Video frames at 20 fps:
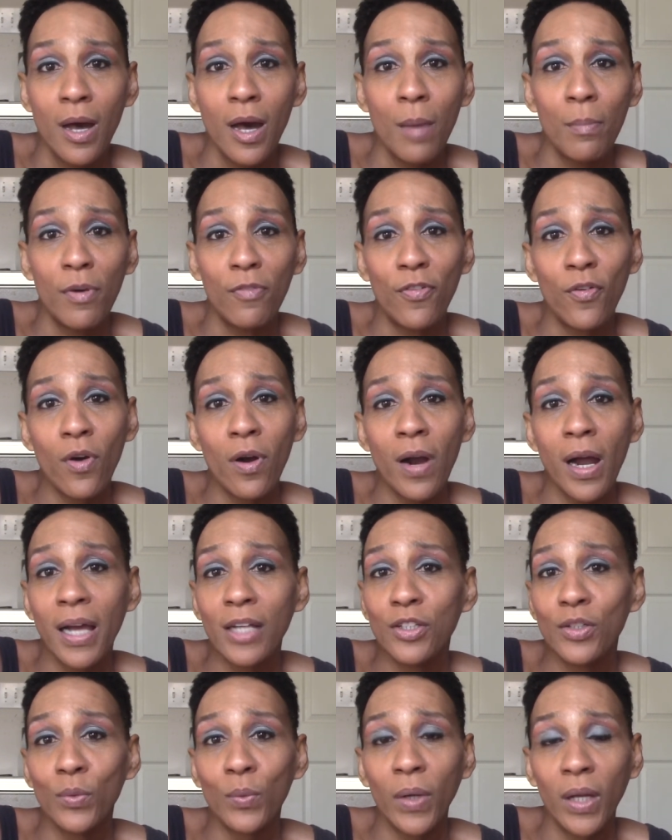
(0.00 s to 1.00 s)
Before I
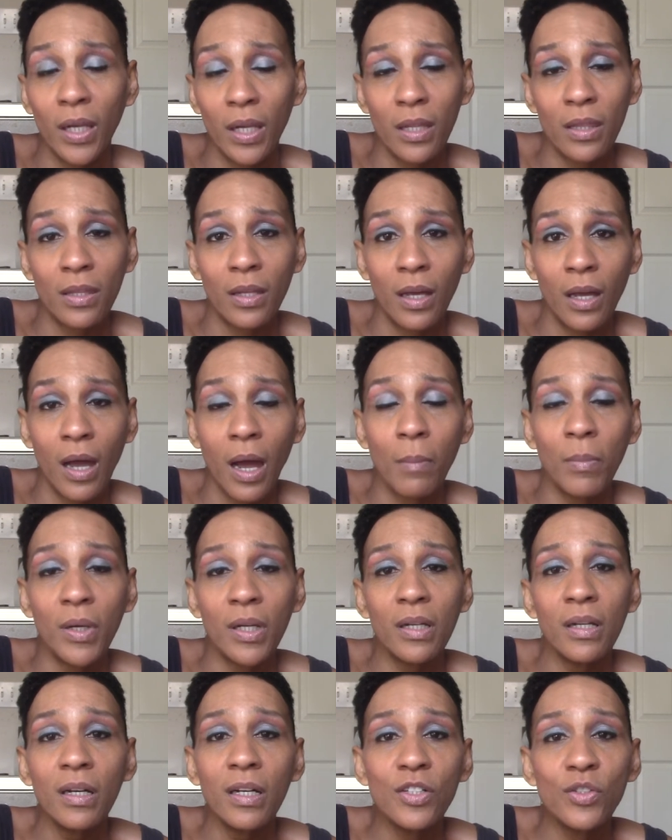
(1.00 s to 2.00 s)
do anything, I'm
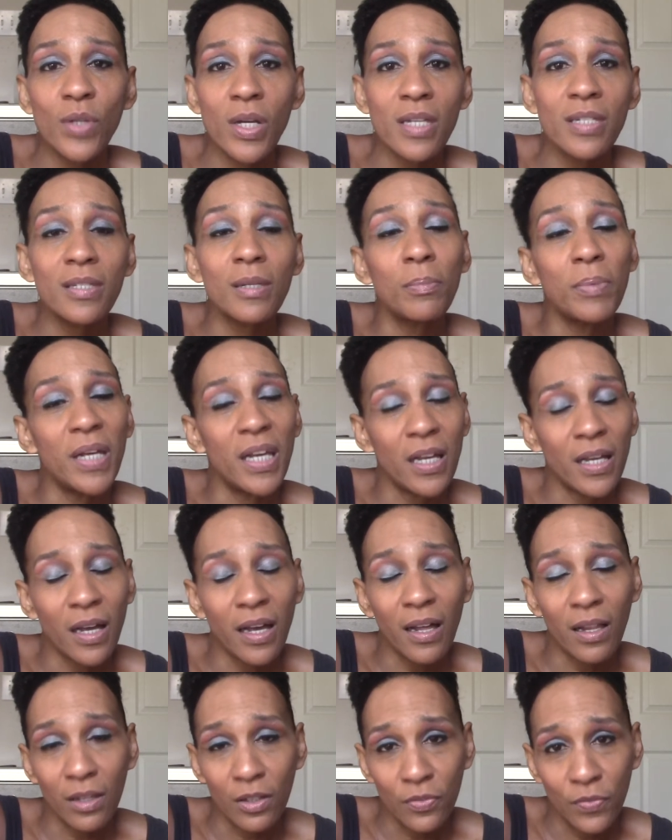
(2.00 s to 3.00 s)
gonna address the pink
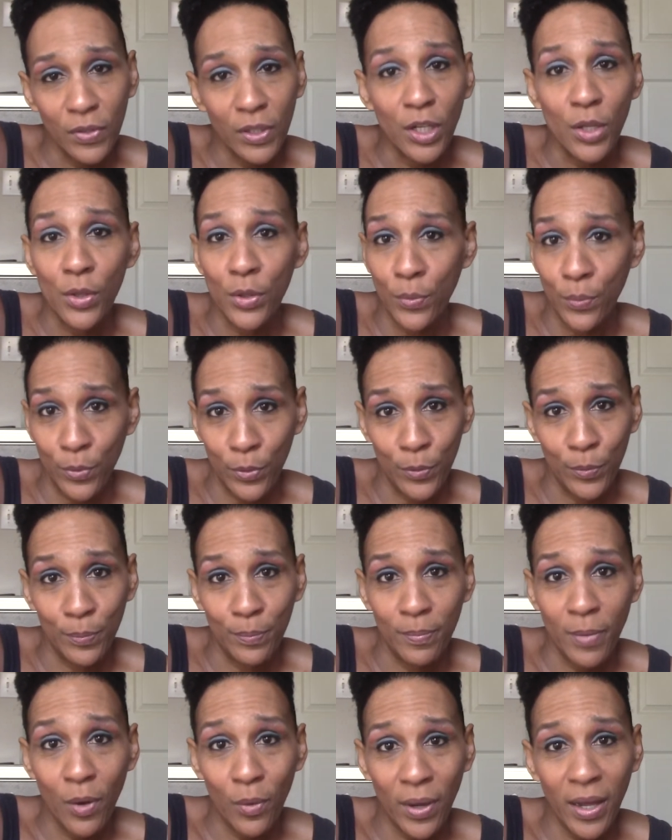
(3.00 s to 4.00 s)
elephant in the room,
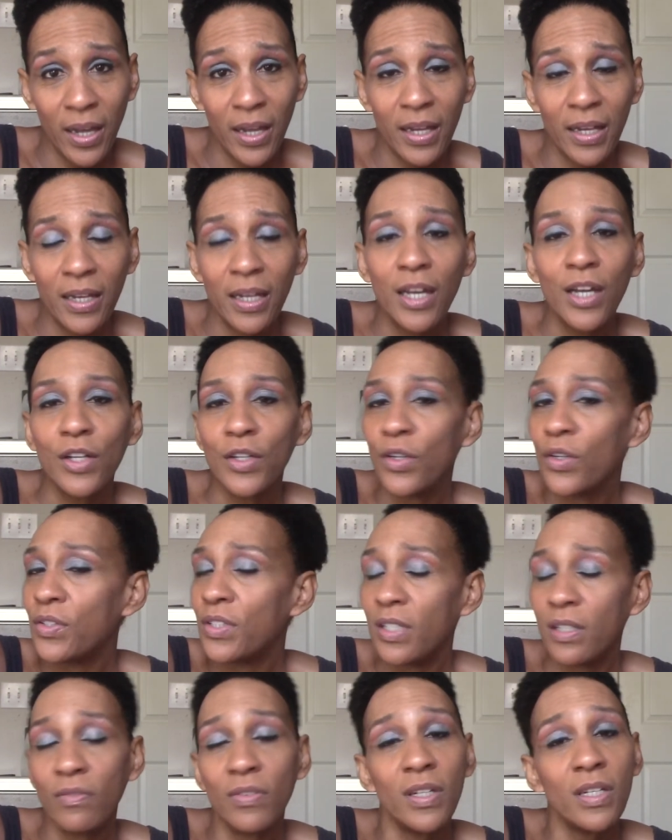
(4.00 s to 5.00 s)
okay? Your
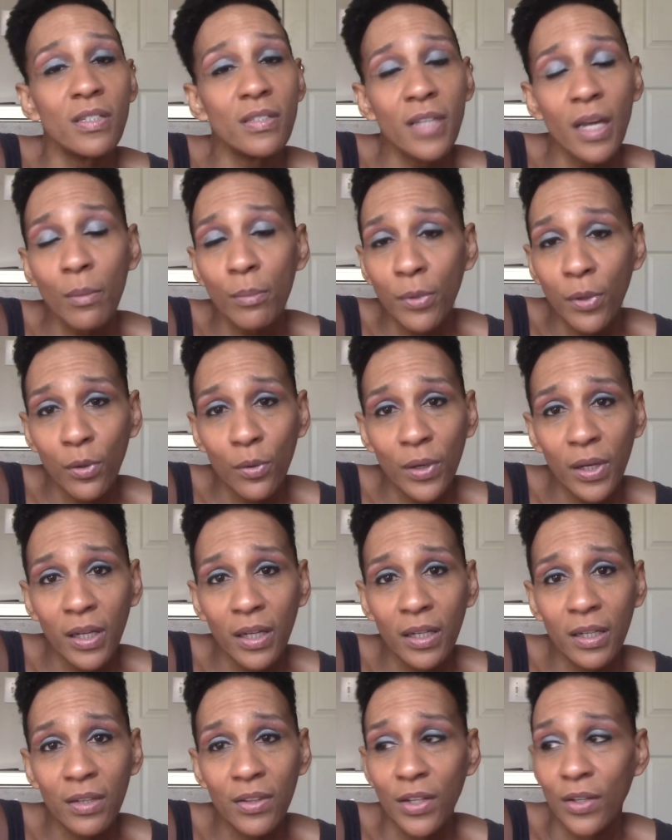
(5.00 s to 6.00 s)
TV is not
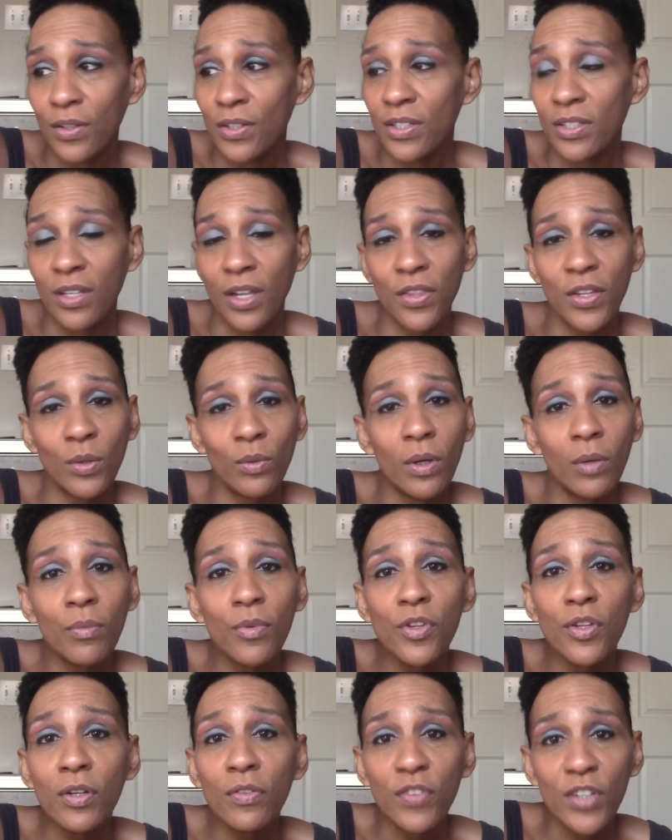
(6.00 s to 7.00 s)
broken, there's nothing wrong with
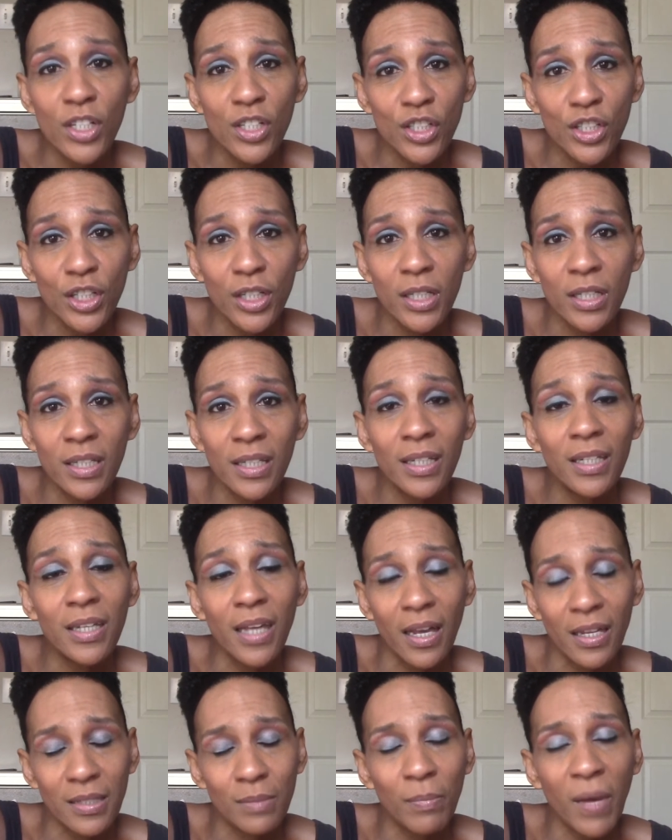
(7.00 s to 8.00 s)
your vision.
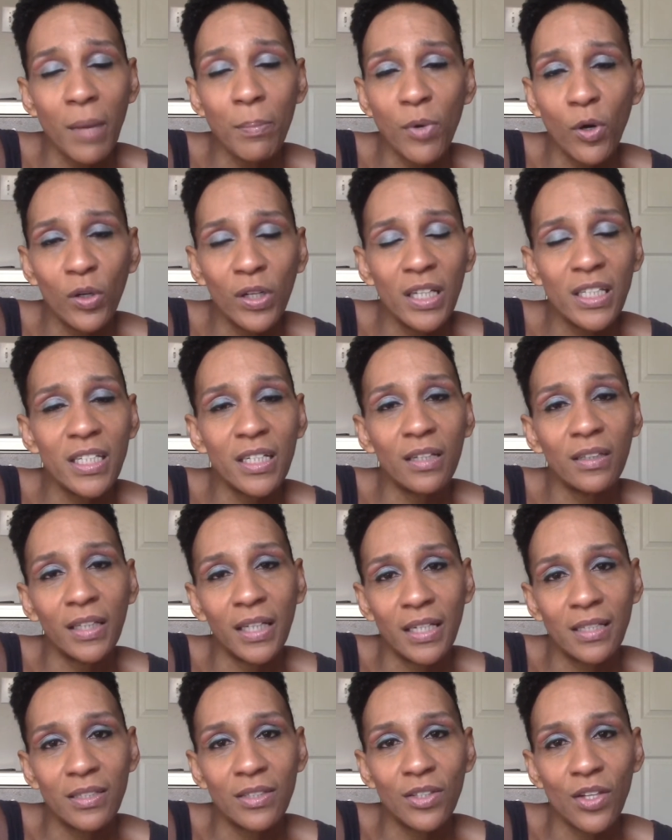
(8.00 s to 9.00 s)
Yes, my ponytail
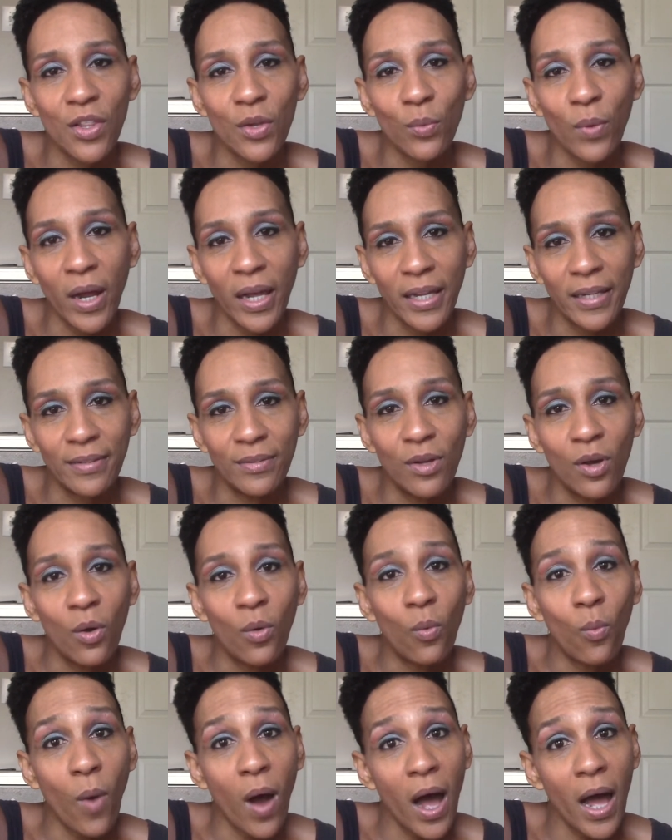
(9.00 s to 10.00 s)
leans to the right.
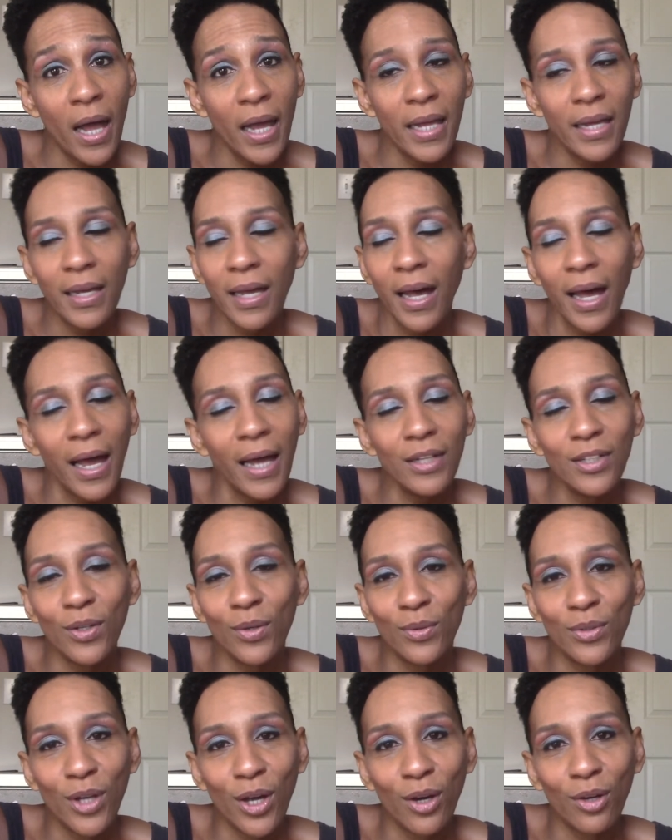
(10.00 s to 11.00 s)
Why? I
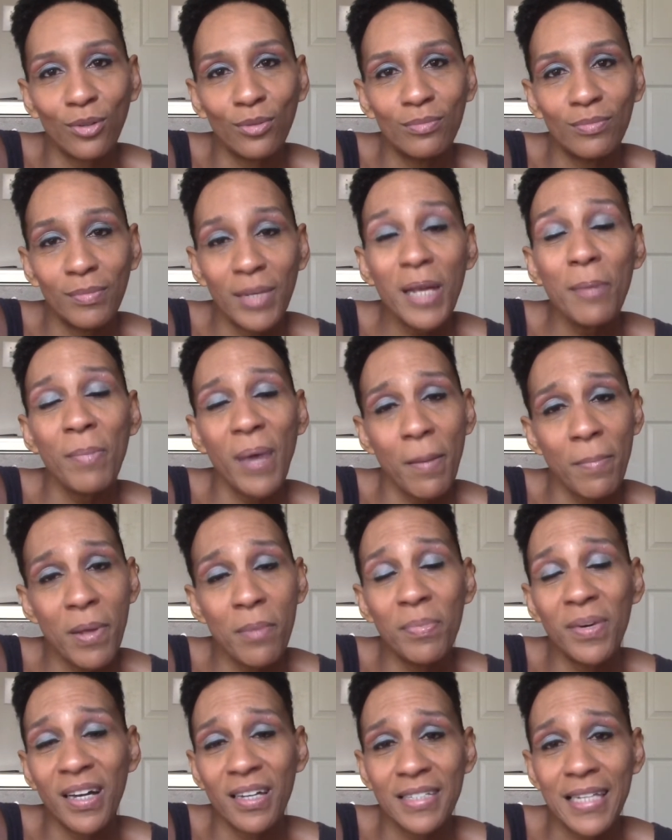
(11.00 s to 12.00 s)
don't know. It might be
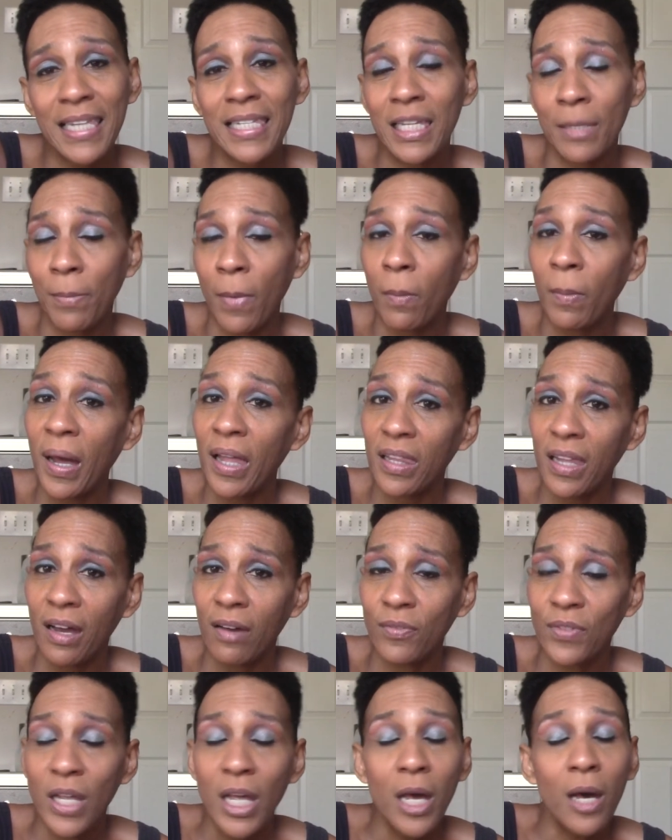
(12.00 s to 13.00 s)
because I sleep on my
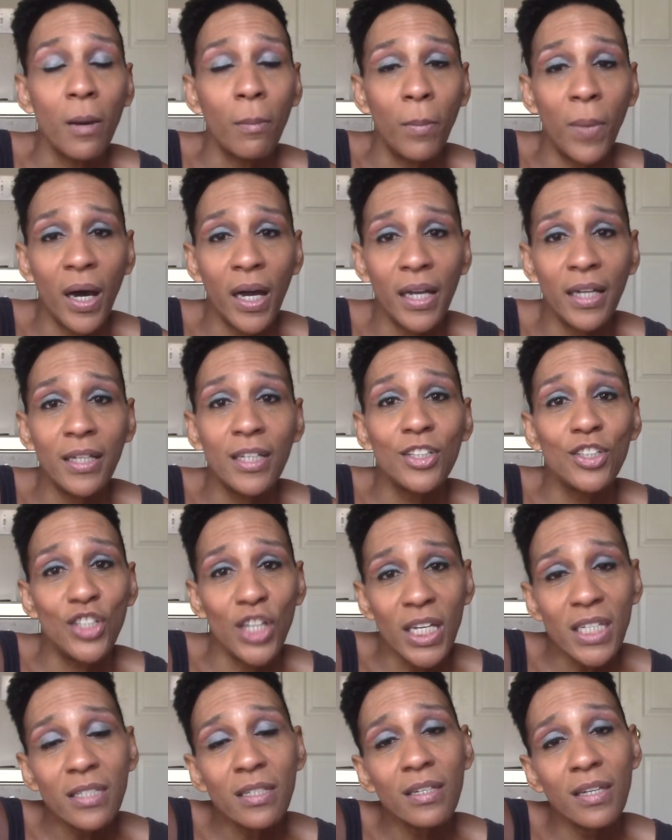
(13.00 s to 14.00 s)
left. But
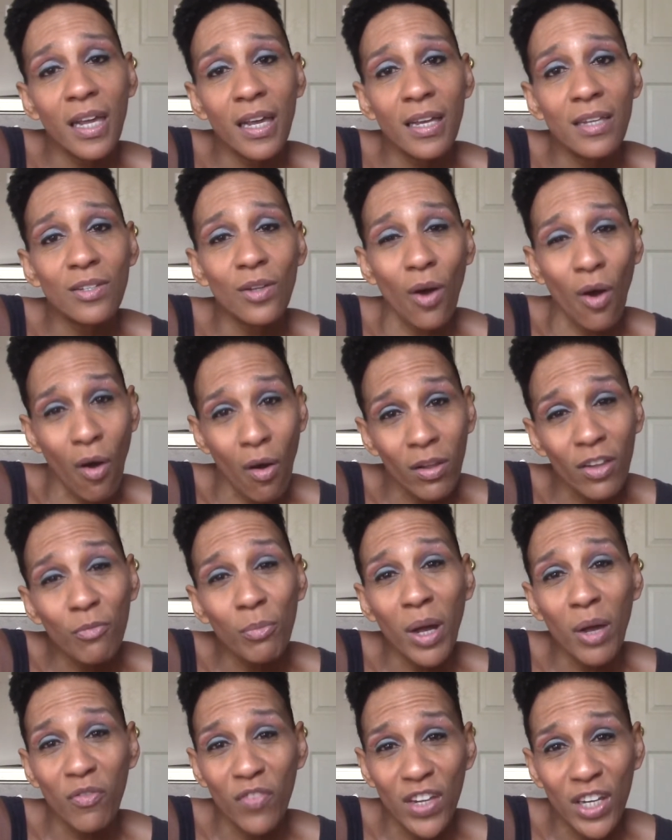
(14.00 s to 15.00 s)
just in case all of
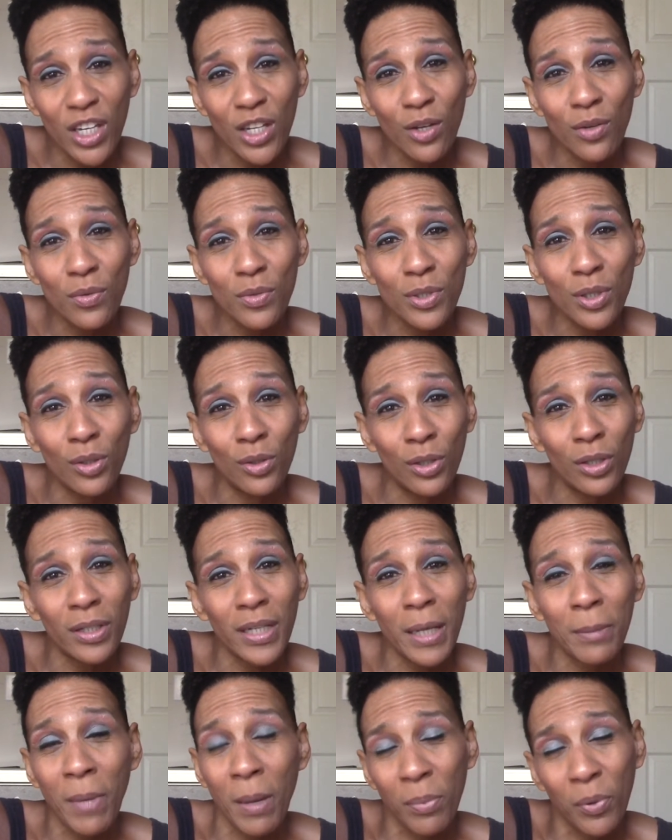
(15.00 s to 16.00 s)
my videos look
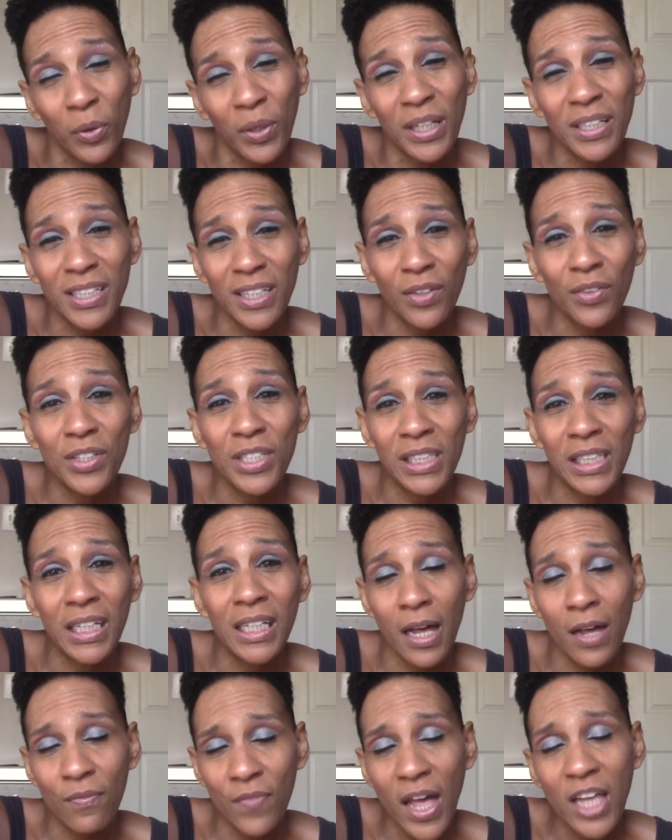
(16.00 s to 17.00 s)
like my ponytail is
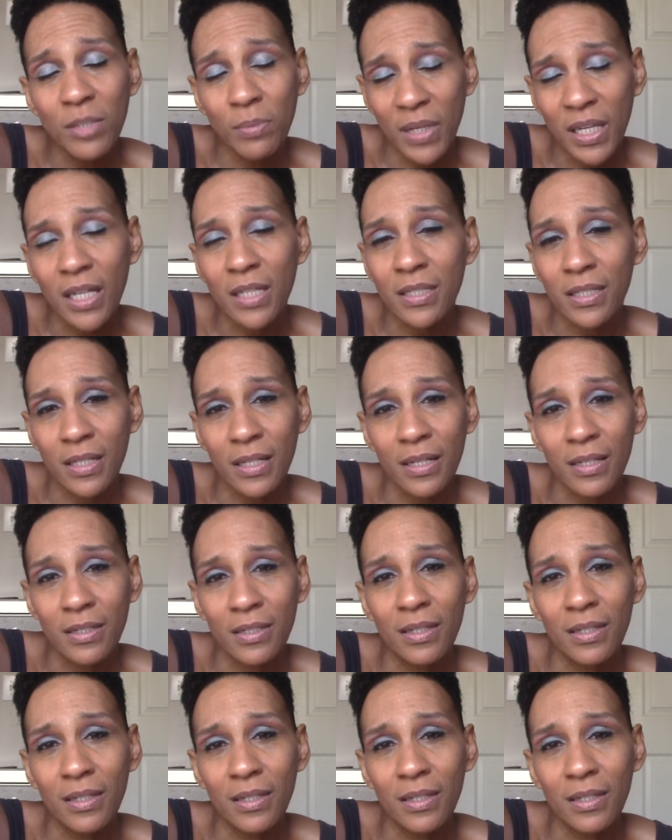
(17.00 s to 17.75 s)
leaning, that's because it is.